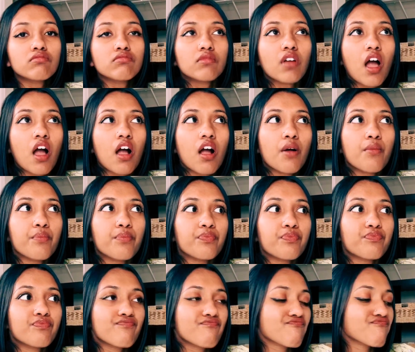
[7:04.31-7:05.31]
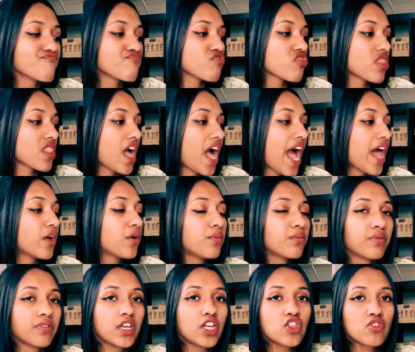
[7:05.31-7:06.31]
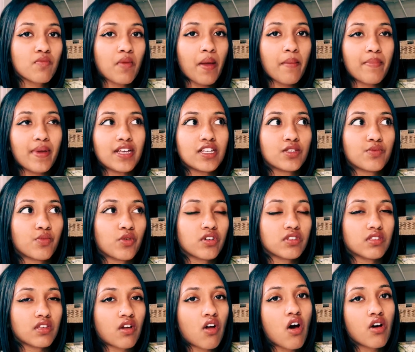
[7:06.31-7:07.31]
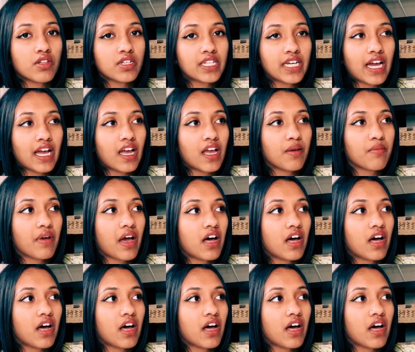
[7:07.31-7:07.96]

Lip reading: don't bleach my baseboards like all the time.